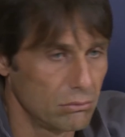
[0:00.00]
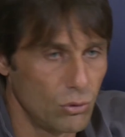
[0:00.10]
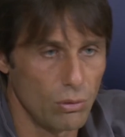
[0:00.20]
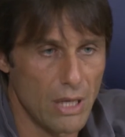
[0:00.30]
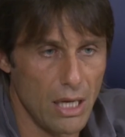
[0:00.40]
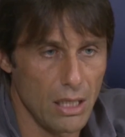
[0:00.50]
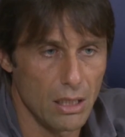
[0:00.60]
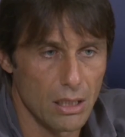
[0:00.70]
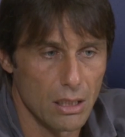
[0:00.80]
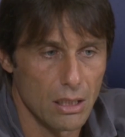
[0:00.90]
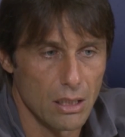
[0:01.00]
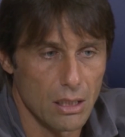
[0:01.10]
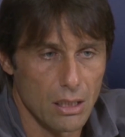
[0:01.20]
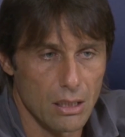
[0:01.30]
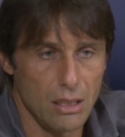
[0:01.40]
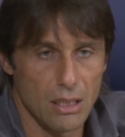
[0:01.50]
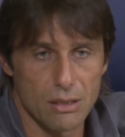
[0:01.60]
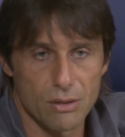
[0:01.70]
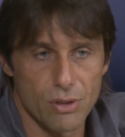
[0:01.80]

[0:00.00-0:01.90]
today he had the